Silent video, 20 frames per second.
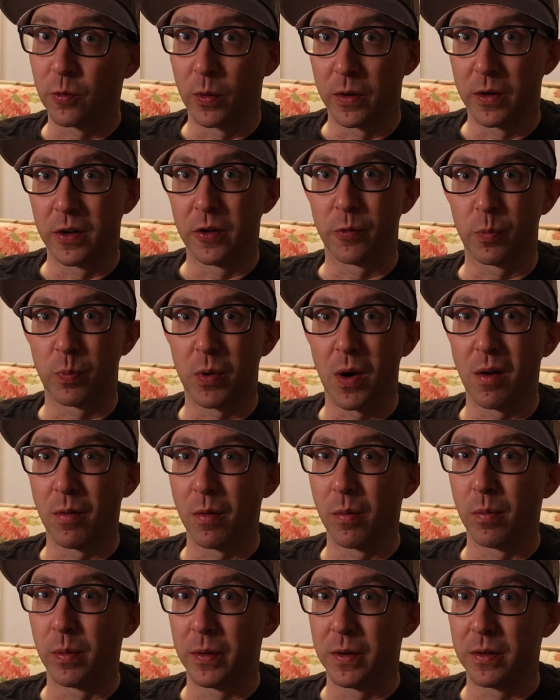one is
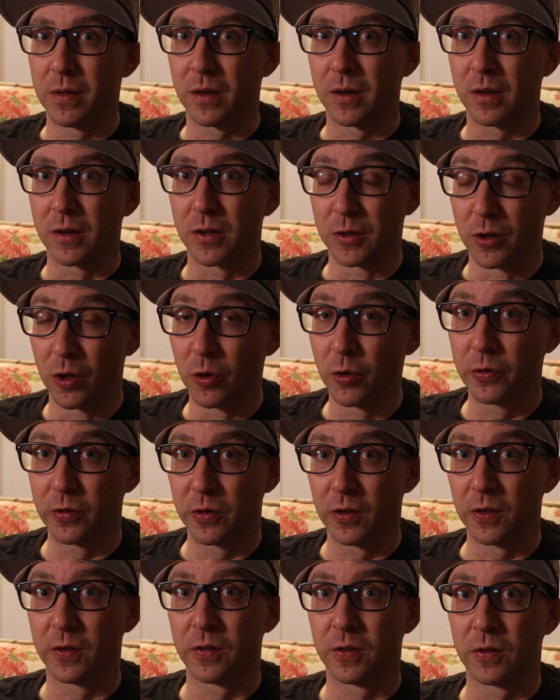probably the
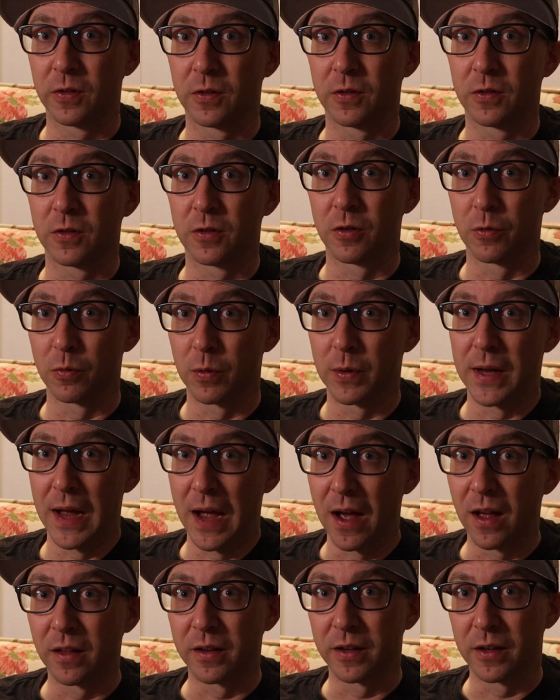closest to
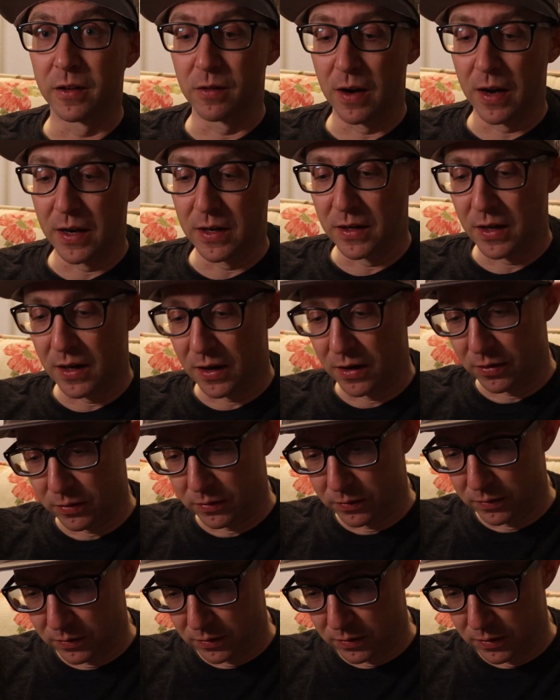reality right now.